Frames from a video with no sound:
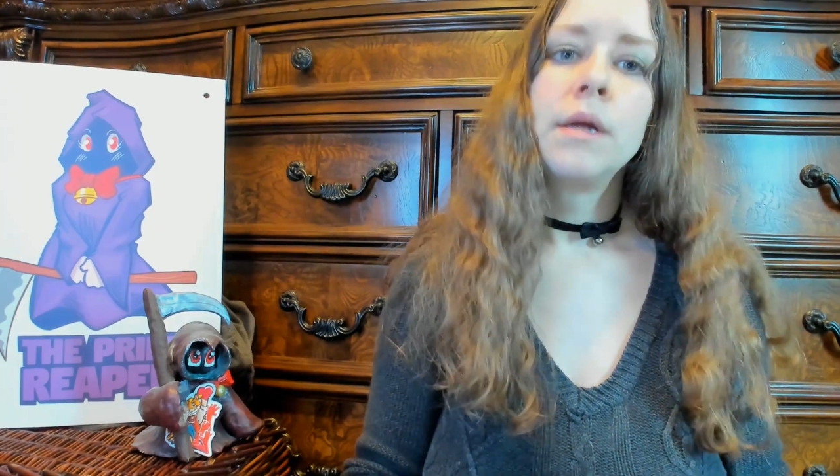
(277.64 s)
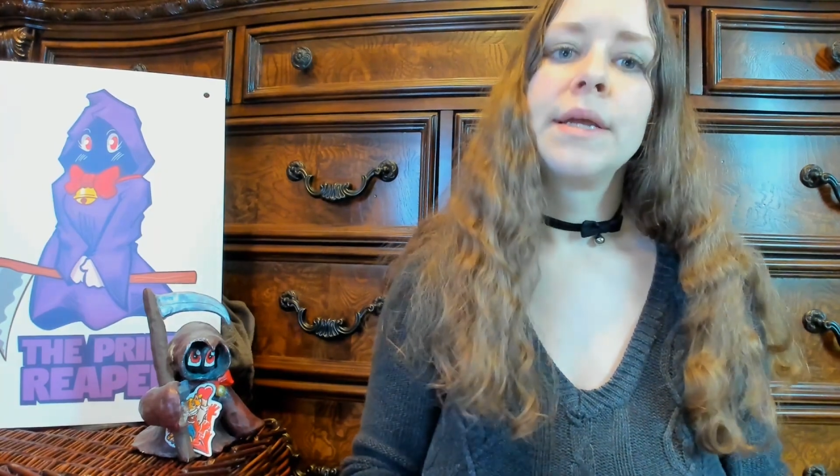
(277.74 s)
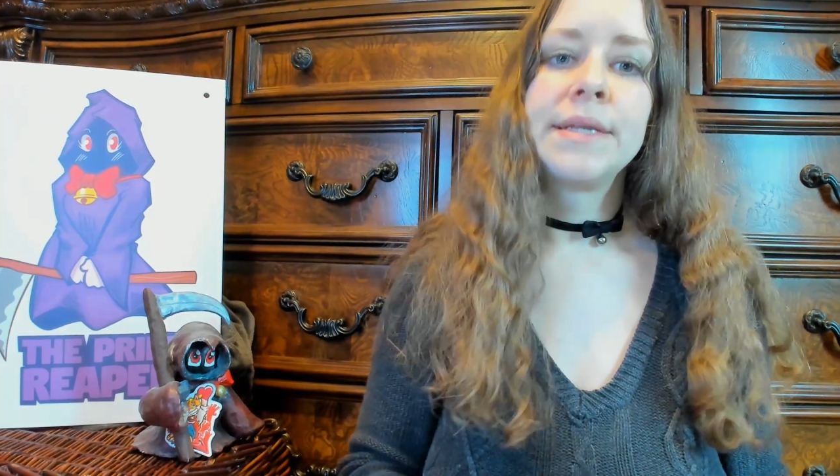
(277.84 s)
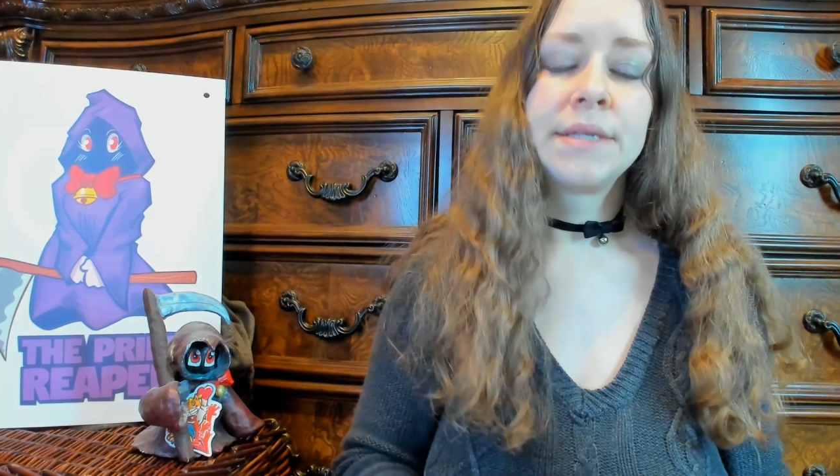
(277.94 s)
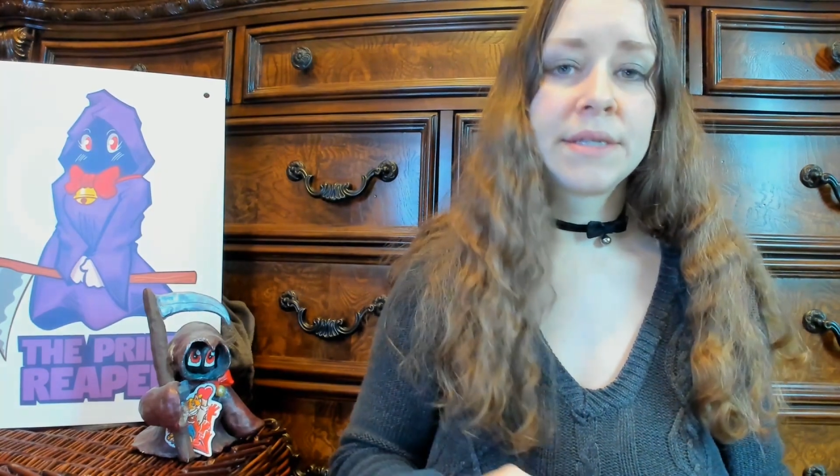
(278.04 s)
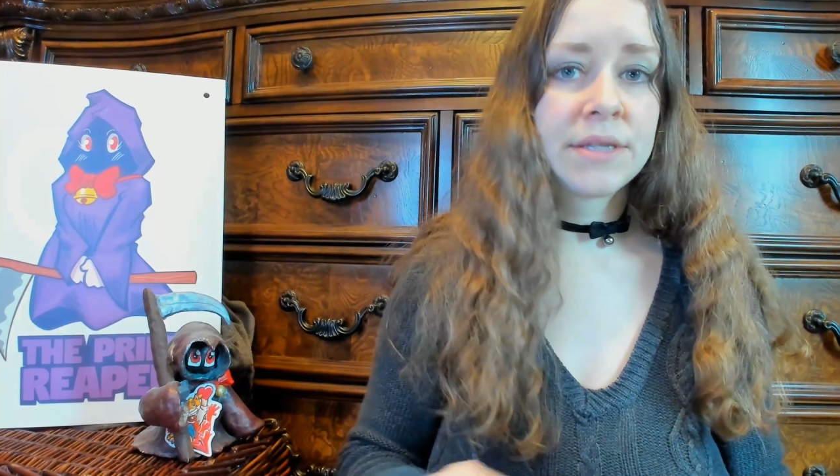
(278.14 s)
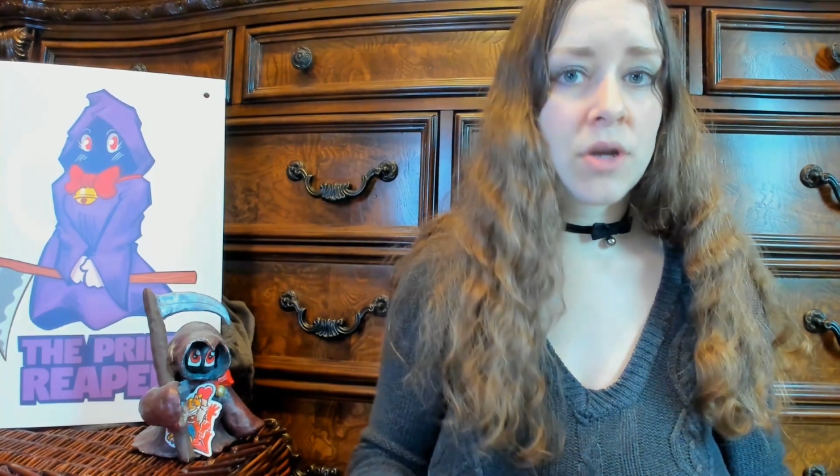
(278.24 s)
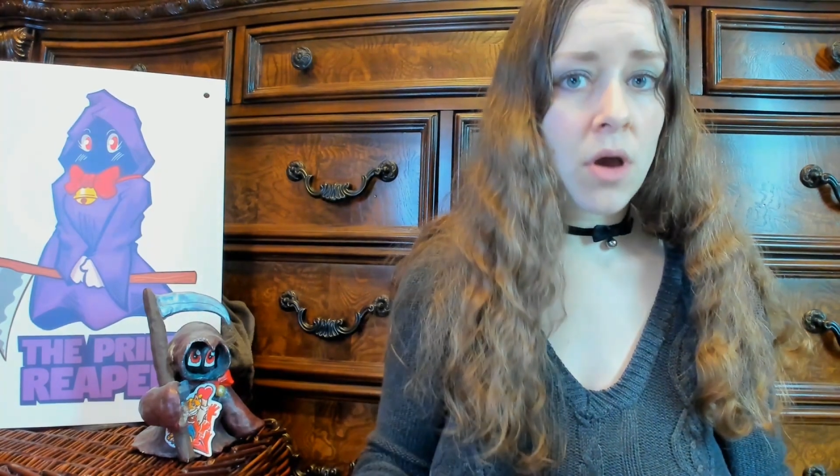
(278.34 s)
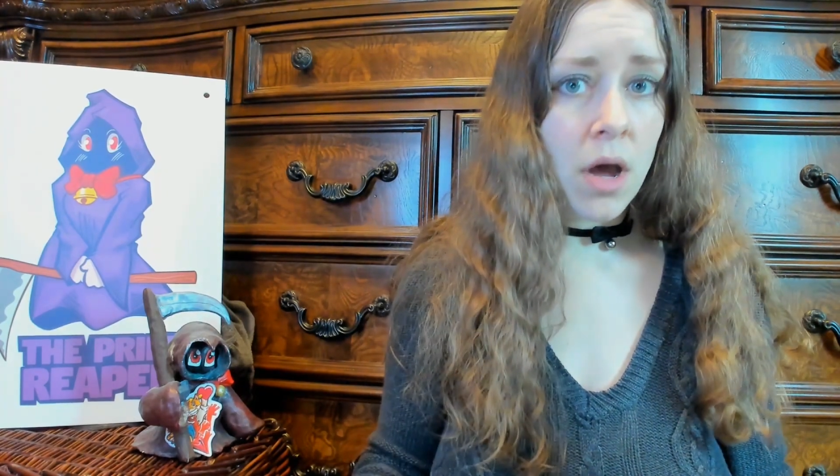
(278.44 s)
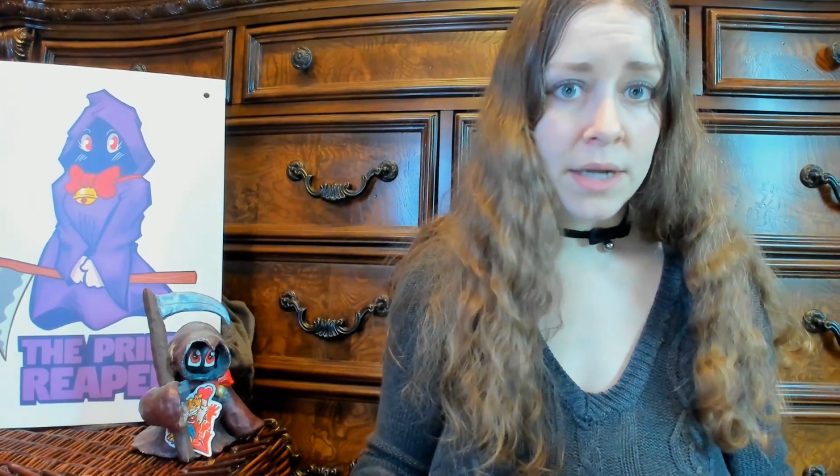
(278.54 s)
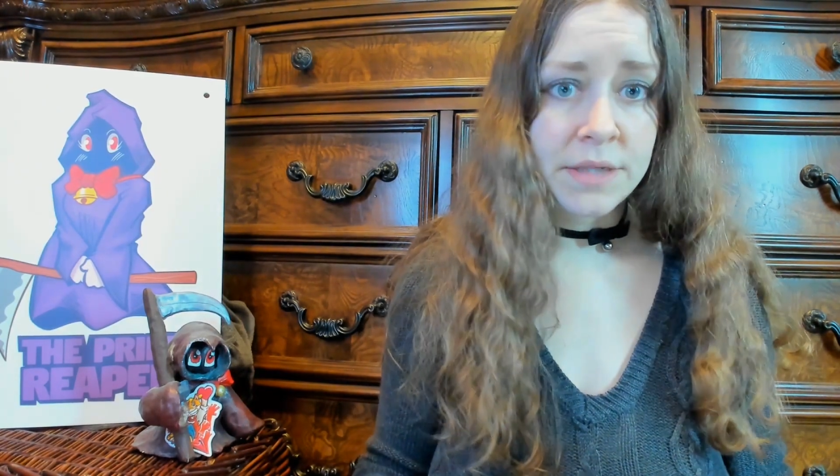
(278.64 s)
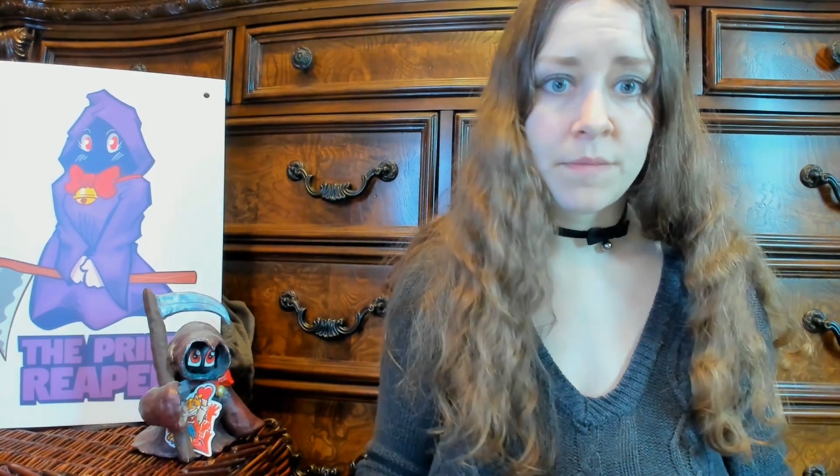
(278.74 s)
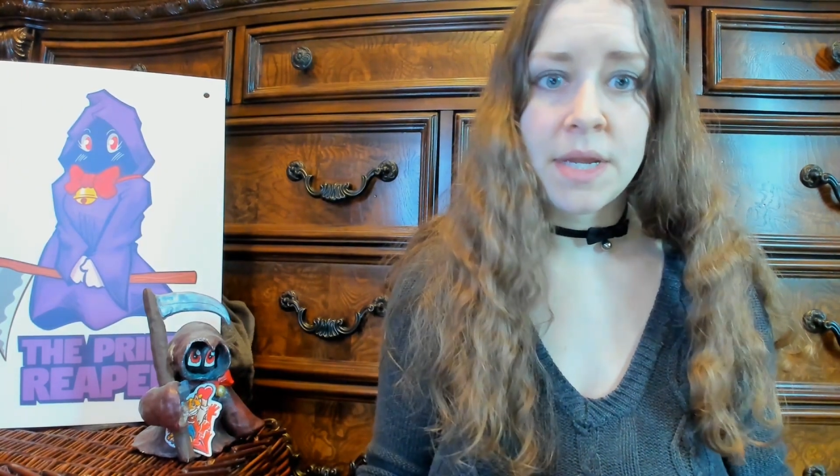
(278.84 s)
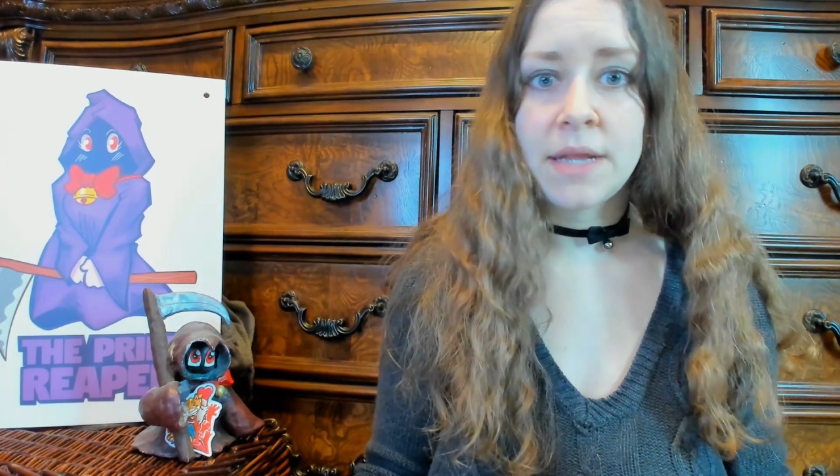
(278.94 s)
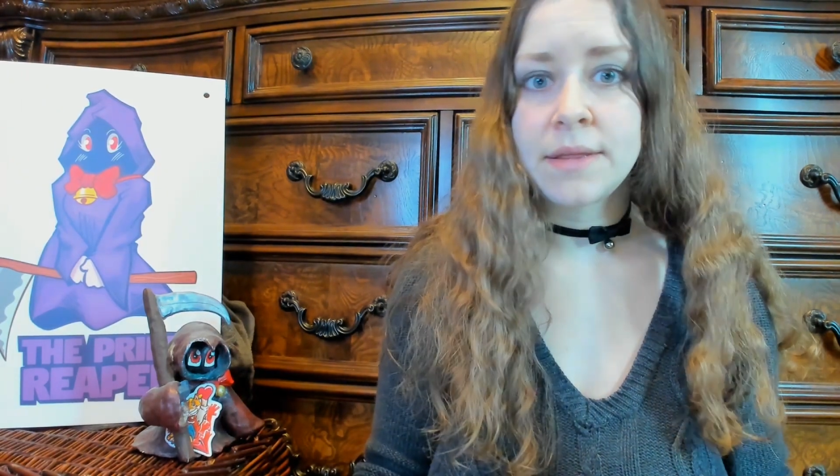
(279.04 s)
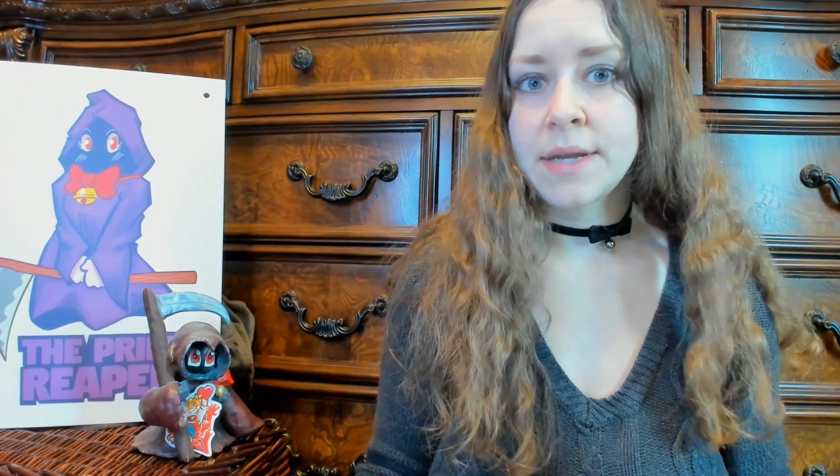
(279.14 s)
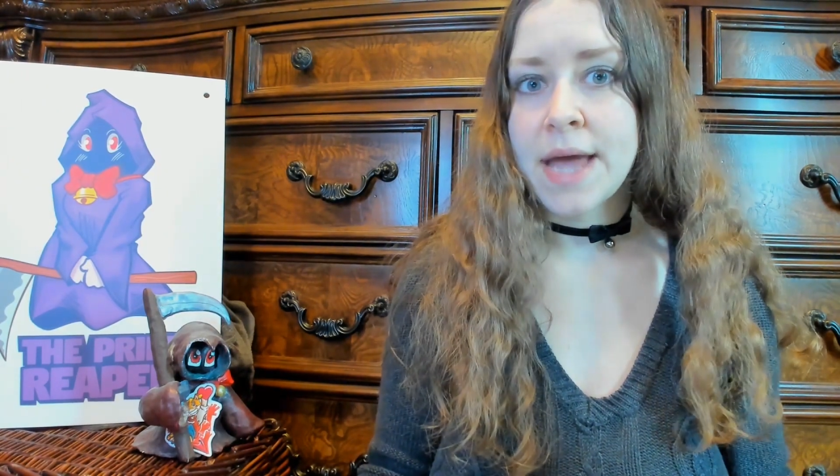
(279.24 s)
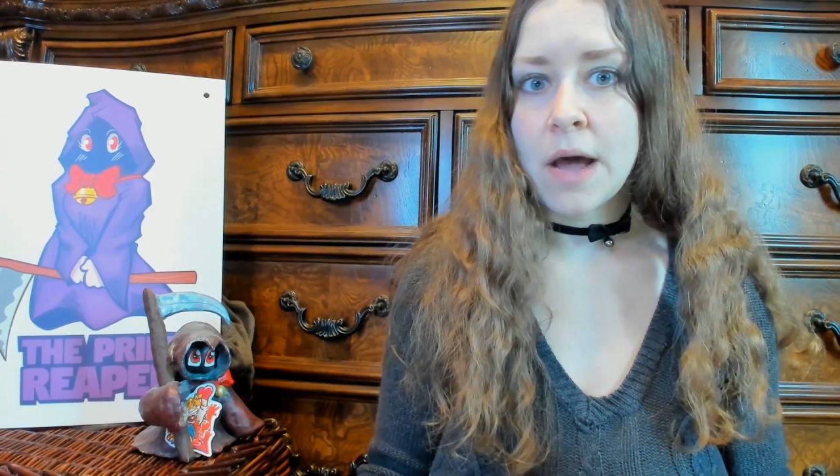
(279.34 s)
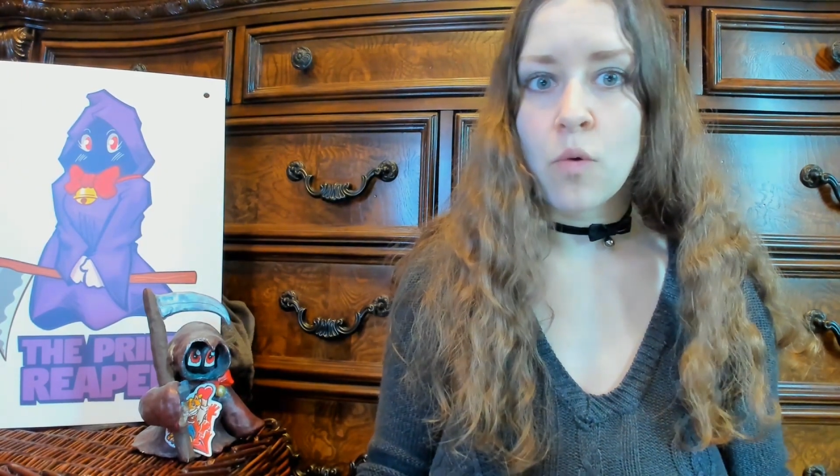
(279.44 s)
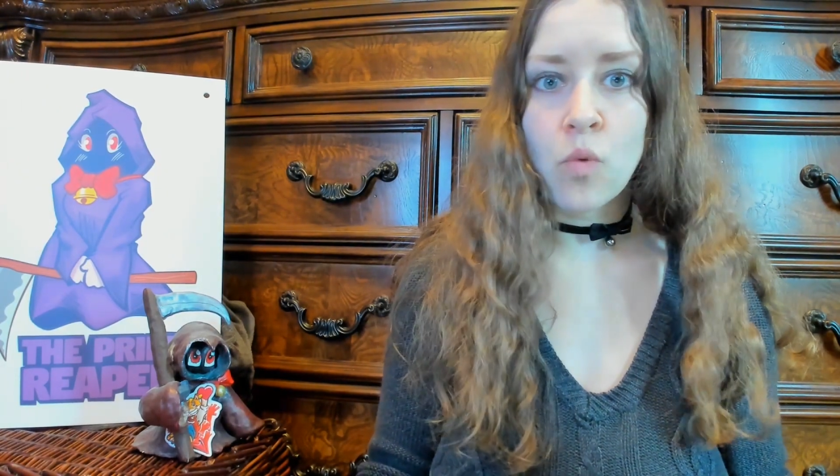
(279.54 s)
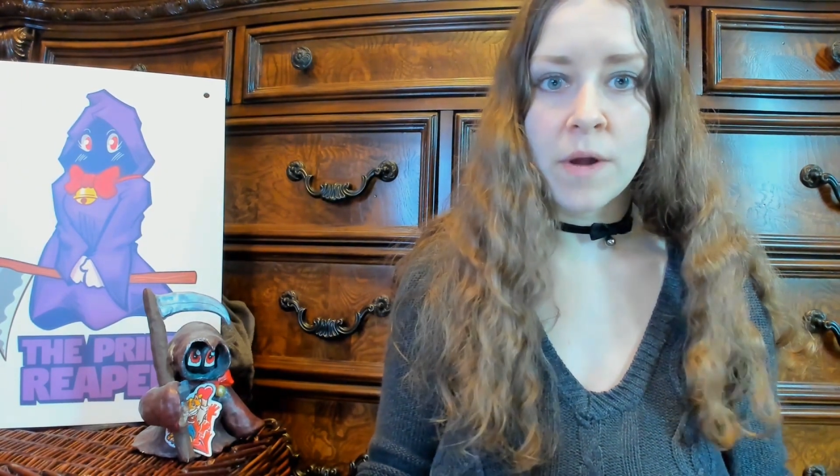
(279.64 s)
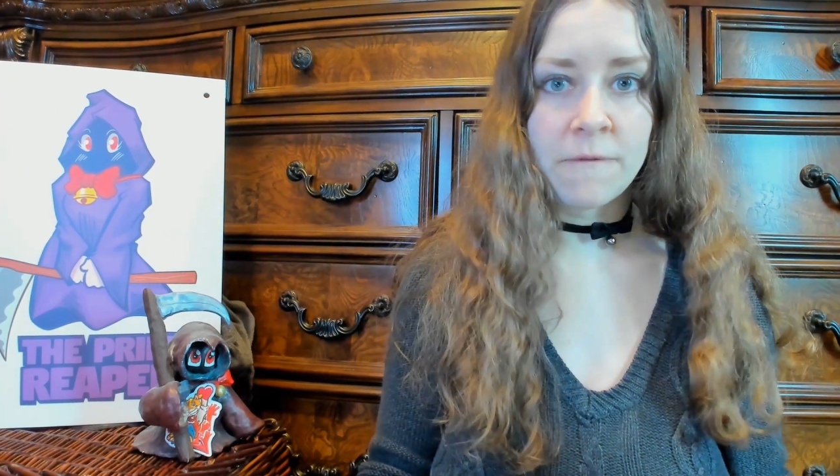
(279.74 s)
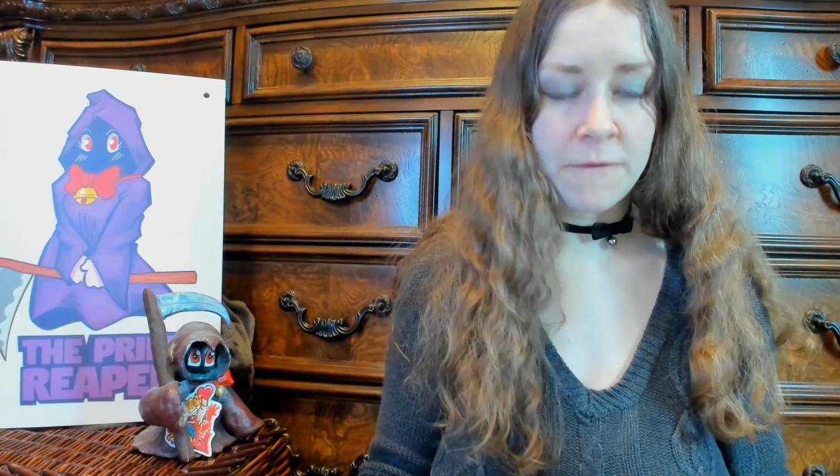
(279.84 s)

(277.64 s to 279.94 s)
It does not mean that how one